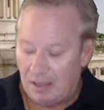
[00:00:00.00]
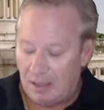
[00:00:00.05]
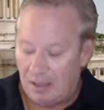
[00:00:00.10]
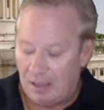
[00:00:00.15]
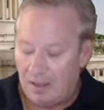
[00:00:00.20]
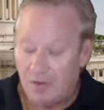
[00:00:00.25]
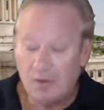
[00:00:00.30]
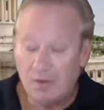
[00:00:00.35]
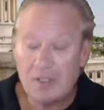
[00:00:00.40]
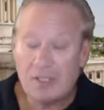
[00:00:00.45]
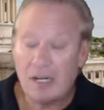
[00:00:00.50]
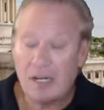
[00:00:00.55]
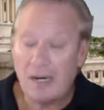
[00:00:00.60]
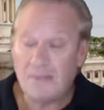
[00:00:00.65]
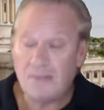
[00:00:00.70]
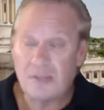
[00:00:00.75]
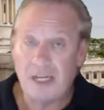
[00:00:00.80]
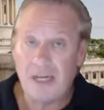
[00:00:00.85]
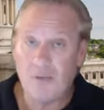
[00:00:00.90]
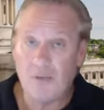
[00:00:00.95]
there is an
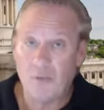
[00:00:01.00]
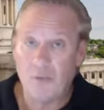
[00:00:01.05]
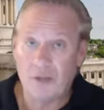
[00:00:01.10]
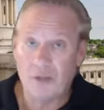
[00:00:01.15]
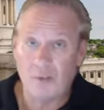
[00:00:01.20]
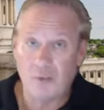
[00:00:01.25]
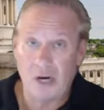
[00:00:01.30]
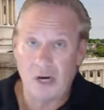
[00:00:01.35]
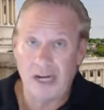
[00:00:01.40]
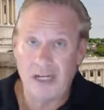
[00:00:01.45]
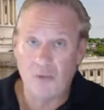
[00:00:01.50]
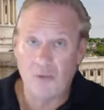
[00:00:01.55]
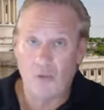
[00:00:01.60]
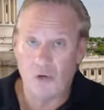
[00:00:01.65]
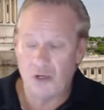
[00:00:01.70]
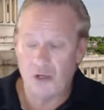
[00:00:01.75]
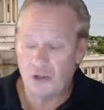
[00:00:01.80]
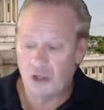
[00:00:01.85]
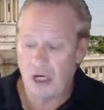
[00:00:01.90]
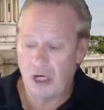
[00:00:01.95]
update with the Brian
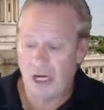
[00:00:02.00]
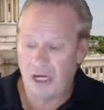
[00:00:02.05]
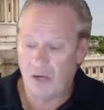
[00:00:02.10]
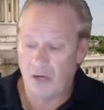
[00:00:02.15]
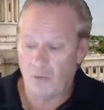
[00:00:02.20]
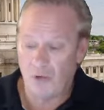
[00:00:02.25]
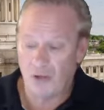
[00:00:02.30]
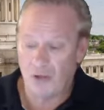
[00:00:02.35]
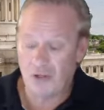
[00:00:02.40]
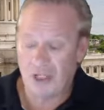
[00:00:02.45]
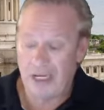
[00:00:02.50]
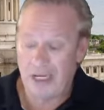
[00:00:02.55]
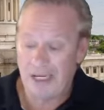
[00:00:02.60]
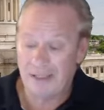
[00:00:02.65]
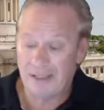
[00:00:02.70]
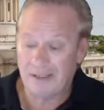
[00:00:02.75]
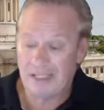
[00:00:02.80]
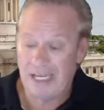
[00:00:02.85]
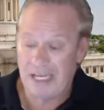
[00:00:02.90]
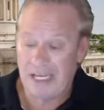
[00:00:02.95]
Walsh on a Walsh
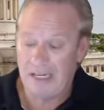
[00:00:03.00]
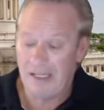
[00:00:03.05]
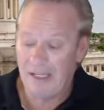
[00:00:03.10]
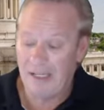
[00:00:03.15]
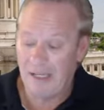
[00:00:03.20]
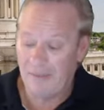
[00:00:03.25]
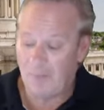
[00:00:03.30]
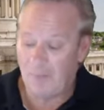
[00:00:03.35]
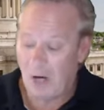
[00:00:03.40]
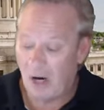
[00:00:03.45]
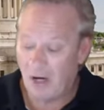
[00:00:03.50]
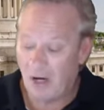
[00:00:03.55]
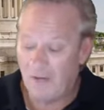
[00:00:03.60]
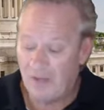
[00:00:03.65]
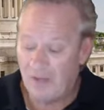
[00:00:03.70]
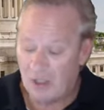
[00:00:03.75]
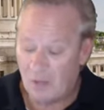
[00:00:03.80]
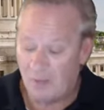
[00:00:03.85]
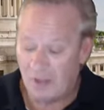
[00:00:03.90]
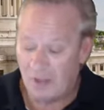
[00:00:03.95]
case, and part of
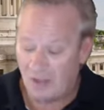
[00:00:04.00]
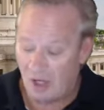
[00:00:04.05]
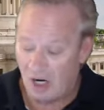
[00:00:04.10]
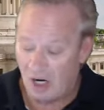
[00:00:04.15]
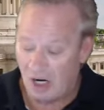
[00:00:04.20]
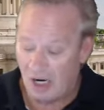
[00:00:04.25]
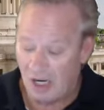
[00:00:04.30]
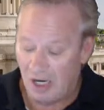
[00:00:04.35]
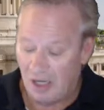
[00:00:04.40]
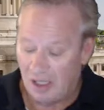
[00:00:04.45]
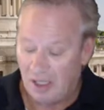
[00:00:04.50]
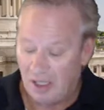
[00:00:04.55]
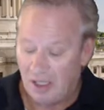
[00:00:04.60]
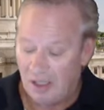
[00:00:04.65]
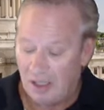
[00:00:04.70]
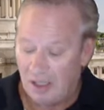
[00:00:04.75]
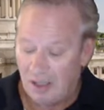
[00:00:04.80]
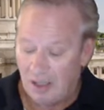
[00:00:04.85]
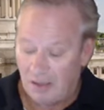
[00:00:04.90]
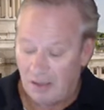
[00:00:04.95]
it's bizarre,
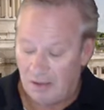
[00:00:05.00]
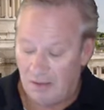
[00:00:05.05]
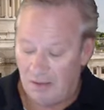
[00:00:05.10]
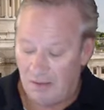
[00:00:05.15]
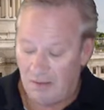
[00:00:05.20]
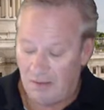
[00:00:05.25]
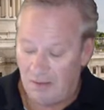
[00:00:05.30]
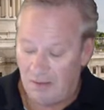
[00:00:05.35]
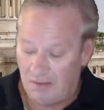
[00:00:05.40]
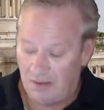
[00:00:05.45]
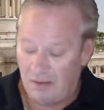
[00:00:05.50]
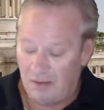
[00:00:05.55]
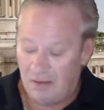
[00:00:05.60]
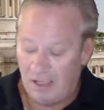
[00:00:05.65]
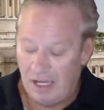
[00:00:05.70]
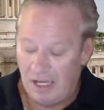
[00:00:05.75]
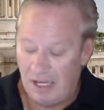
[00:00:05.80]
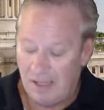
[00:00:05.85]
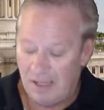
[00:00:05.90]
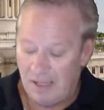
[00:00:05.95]
but
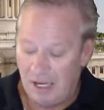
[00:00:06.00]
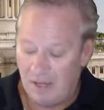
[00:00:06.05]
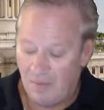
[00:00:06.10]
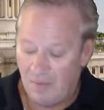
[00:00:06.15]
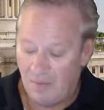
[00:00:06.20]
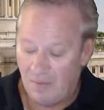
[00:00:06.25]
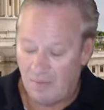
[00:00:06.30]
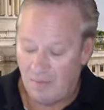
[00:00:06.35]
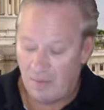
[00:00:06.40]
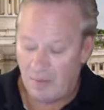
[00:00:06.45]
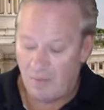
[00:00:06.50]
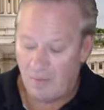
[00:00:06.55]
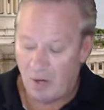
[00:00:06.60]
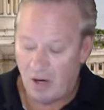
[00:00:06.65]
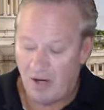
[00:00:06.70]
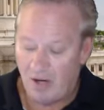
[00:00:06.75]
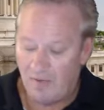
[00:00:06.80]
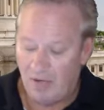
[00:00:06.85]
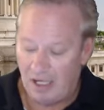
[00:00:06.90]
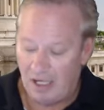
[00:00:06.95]

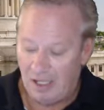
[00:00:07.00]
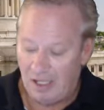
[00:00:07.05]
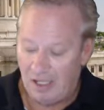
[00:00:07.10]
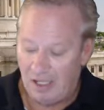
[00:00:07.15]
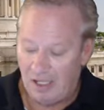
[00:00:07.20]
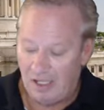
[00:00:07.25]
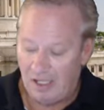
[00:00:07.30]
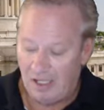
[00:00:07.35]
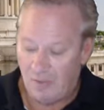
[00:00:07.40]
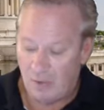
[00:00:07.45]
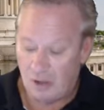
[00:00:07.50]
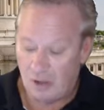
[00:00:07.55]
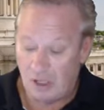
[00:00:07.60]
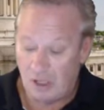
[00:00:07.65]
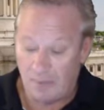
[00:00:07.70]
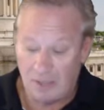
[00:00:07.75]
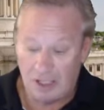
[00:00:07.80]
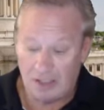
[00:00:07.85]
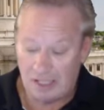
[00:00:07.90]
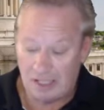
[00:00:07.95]
part of it, which I'm
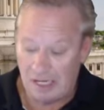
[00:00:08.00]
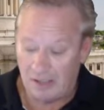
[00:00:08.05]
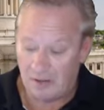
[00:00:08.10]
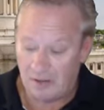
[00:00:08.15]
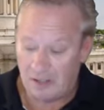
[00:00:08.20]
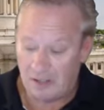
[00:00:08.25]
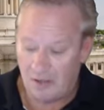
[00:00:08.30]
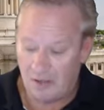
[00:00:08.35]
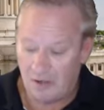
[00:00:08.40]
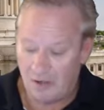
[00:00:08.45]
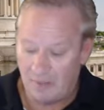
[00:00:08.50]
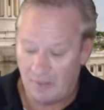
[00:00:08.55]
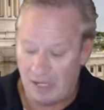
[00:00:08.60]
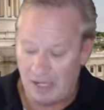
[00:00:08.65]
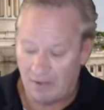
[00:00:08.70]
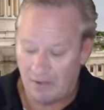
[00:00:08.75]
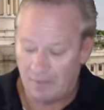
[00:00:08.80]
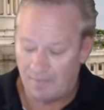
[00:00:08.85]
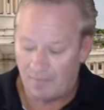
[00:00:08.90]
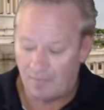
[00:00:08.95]
going to tell you
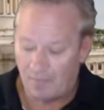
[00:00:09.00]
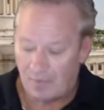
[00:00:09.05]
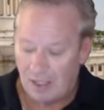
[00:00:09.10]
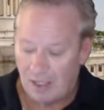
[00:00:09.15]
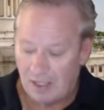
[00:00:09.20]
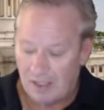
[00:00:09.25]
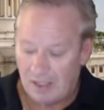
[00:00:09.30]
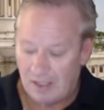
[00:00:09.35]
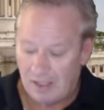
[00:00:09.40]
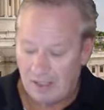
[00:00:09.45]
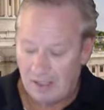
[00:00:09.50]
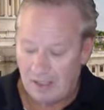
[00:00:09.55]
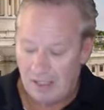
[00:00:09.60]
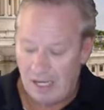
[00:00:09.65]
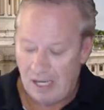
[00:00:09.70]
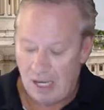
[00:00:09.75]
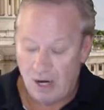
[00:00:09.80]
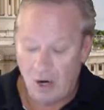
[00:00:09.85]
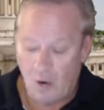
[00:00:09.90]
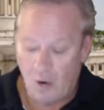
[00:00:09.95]
about,
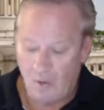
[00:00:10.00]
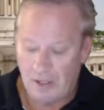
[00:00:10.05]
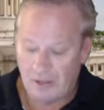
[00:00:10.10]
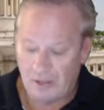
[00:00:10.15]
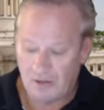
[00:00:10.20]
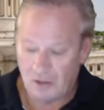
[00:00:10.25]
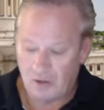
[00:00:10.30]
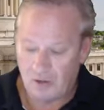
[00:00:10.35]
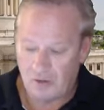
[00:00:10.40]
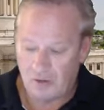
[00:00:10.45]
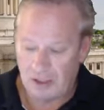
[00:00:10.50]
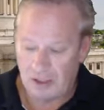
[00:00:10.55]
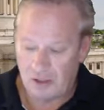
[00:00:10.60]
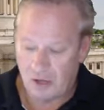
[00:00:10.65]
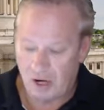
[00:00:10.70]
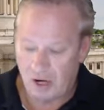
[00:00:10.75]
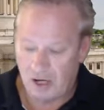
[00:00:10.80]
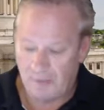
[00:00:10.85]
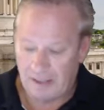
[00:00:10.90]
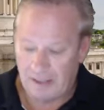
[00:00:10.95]
and no one else has really
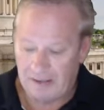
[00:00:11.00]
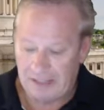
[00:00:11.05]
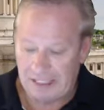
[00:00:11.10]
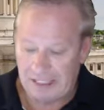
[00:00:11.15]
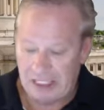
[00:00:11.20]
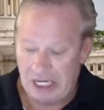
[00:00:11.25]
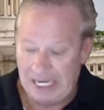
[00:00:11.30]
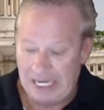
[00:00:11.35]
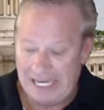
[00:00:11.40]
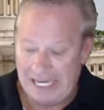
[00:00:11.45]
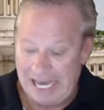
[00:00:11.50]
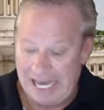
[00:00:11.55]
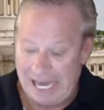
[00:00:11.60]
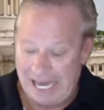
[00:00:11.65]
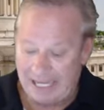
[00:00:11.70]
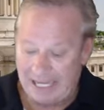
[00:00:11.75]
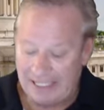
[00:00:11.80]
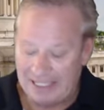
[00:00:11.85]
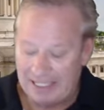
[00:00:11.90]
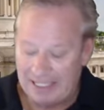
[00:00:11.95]
talked about this
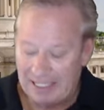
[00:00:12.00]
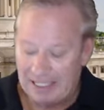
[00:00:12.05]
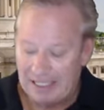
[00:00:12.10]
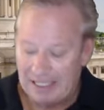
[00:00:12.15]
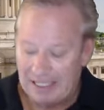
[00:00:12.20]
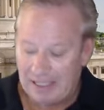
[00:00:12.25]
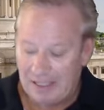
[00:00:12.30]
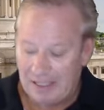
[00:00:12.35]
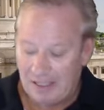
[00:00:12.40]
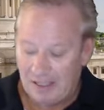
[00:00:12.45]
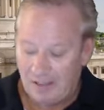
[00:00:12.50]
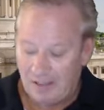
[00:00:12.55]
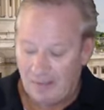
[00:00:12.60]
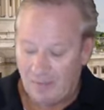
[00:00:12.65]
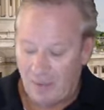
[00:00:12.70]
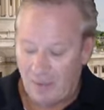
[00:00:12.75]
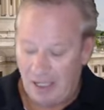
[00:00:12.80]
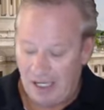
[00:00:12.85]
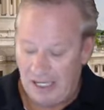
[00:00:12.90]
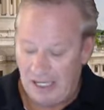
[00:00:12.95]
yet,
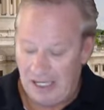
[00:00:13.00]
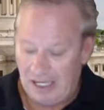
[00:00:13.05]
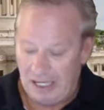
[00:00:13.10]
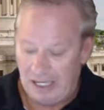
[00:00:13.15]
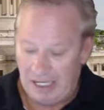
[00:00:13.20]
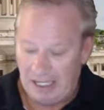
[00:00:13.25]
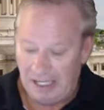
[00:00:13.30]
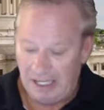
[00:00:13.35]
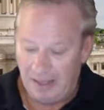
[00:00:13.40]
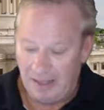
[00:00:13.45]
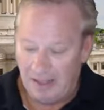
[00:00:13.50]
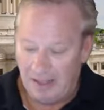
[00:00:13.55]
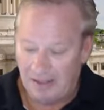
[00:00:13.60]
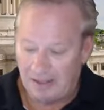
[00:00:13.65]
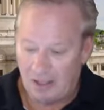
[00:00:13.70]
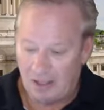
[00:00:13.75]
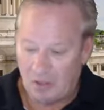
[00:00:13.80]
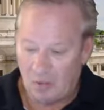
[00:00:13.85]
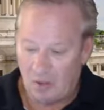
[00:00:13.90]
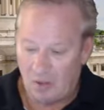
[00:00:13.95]
but
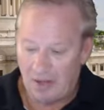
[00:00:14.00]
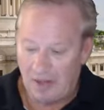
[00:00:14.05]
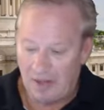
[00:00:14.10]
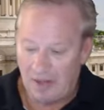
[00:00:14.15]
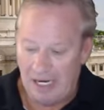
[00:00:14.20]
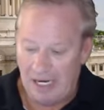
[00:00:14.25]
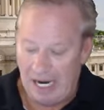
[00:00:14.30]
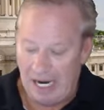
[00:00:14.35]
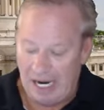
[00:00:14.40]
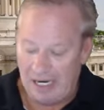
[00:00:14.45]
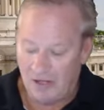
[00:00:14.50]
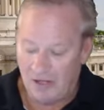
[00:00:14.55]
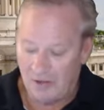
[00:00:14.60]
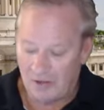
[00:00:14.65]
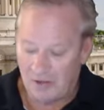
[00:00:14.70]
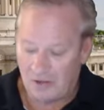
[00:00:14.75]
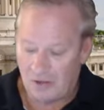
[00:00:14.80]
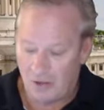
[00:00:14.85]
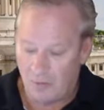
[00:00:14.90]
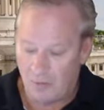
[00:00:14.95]
this is where then I
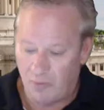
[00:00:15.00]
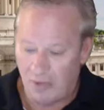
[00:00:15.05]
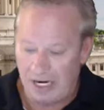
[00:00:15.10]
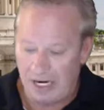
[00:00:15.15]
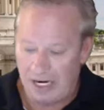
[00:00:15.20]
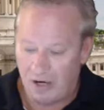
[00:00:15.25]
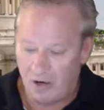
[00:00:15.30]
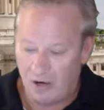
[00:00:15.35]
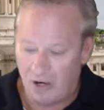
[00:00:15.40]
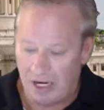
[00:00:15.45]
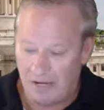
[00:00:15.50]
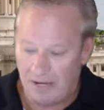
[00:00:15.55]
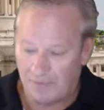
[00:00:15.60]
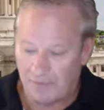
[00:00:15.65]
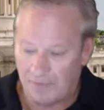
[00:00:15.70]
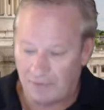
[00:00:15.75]
also break off.